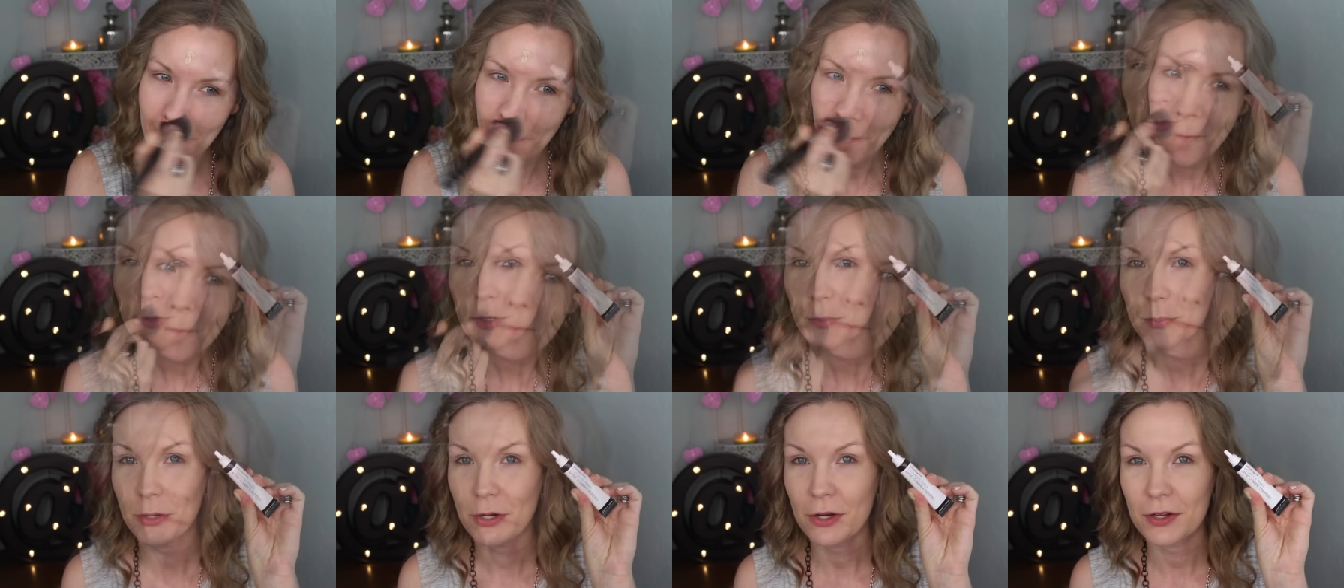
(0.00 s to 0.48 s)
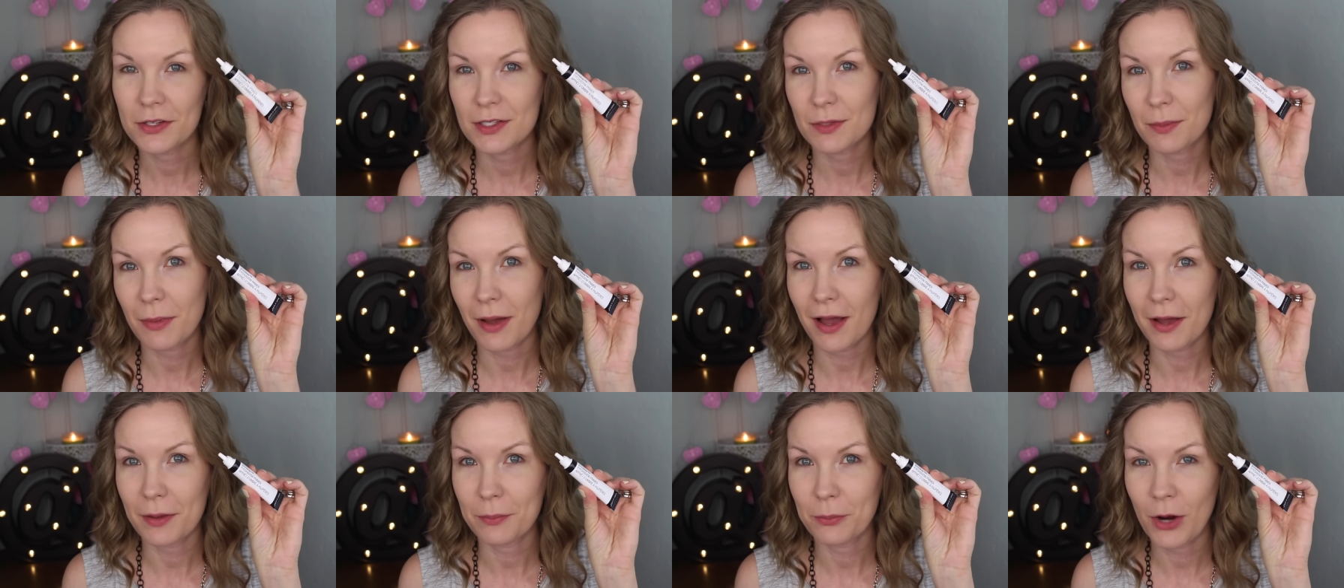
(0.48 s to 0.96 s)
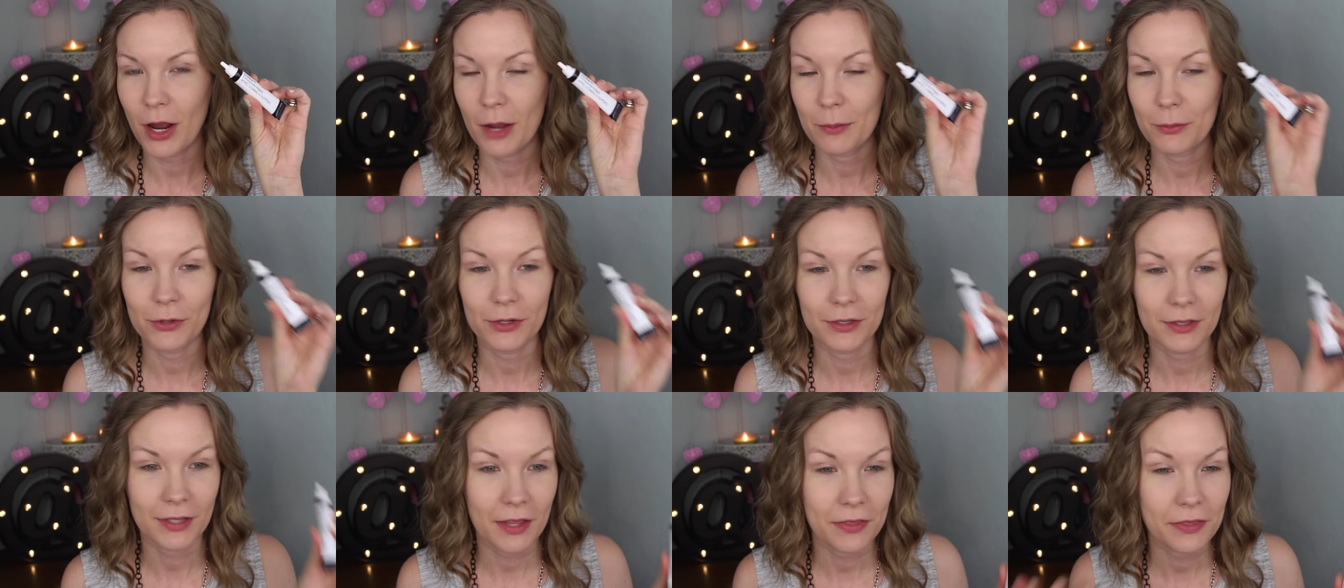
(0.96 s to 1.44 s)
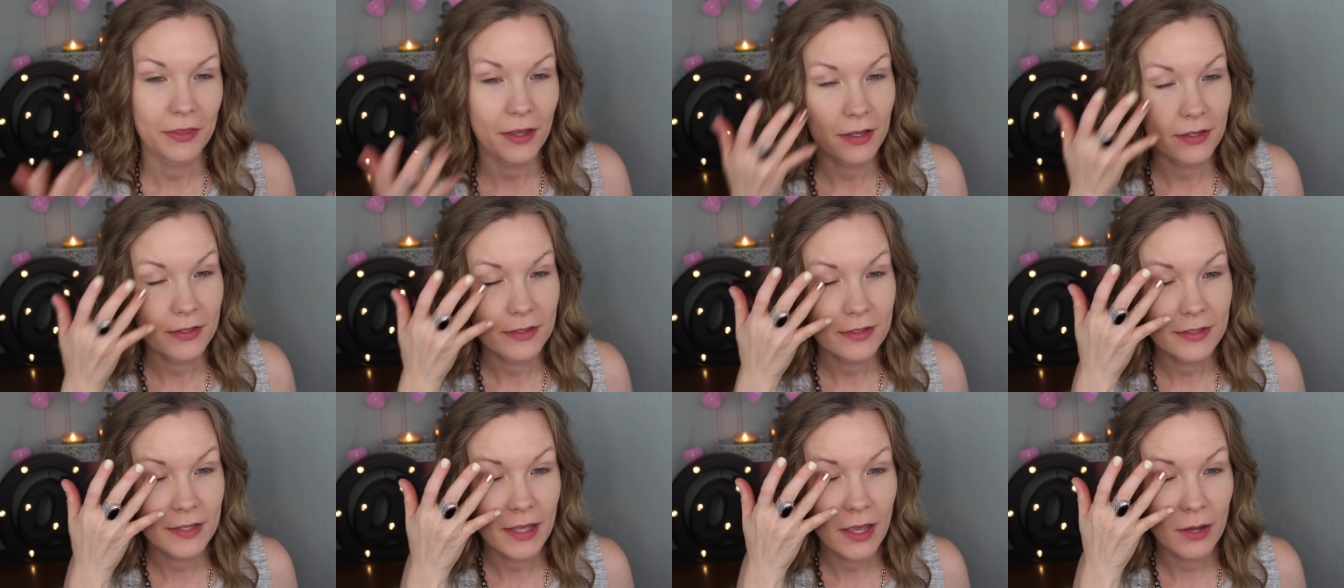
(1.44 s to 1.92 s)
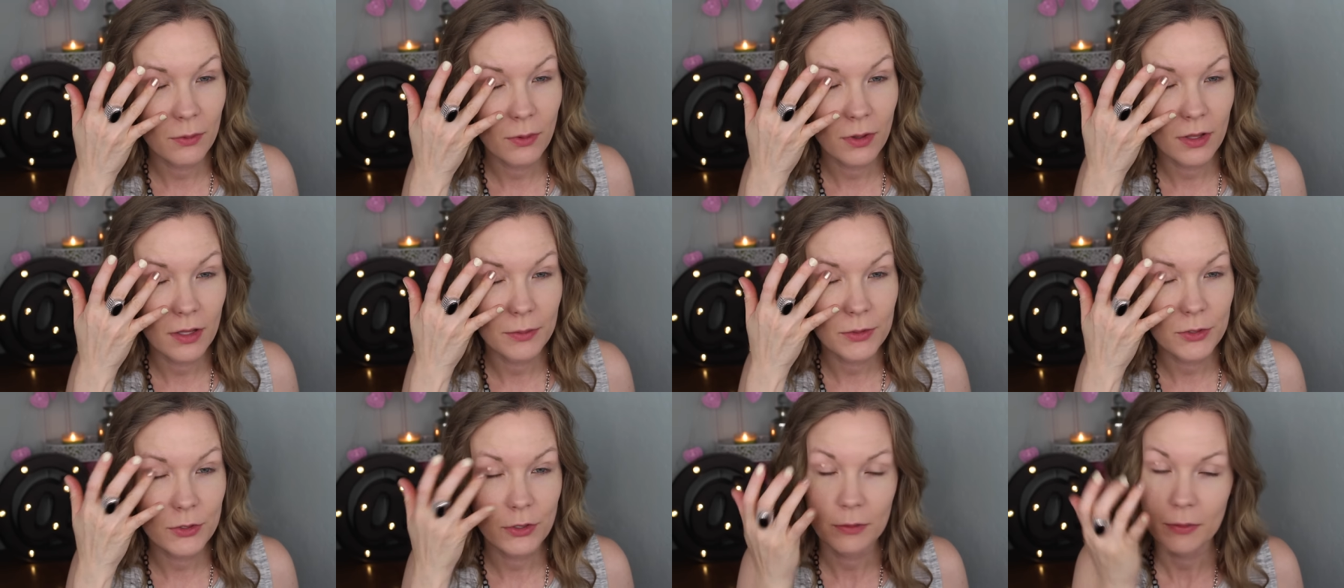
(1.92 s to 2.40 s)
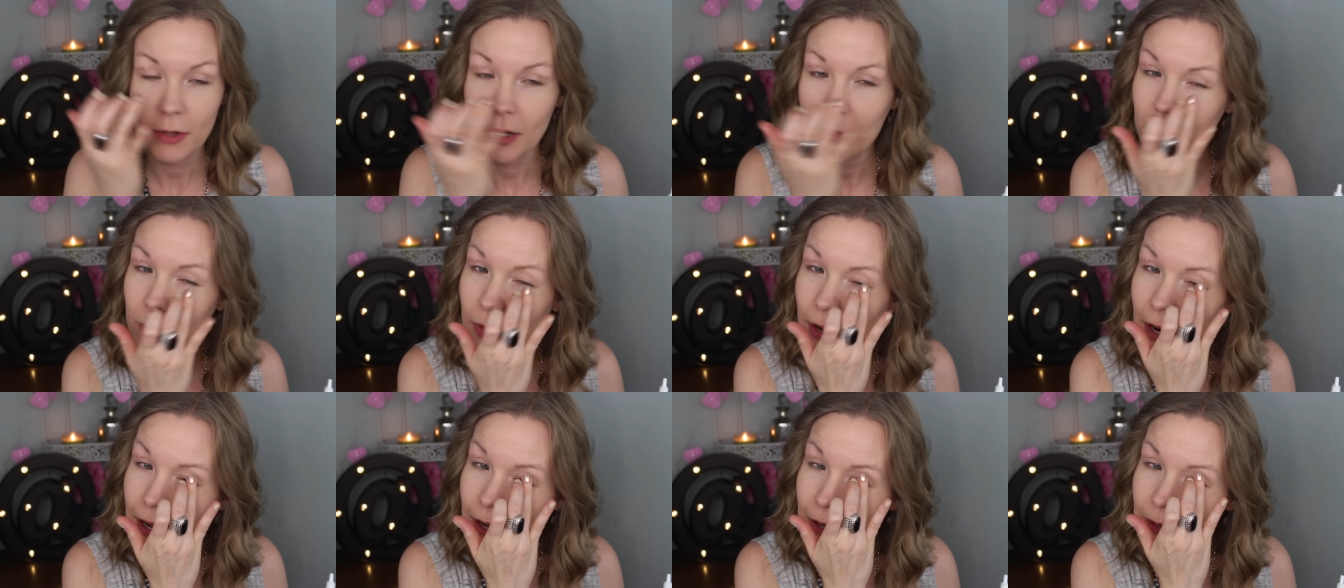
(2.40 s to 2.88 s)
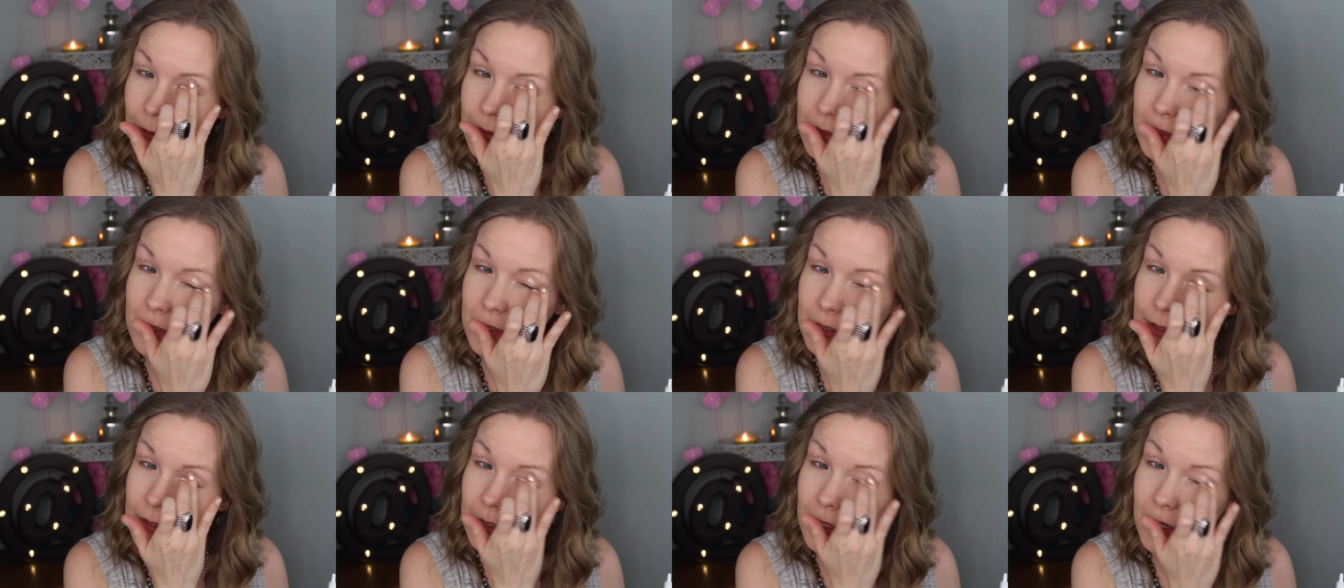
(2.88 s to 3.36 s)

Now I'm going to put on some eye primer and let that set while I'm doing my brows.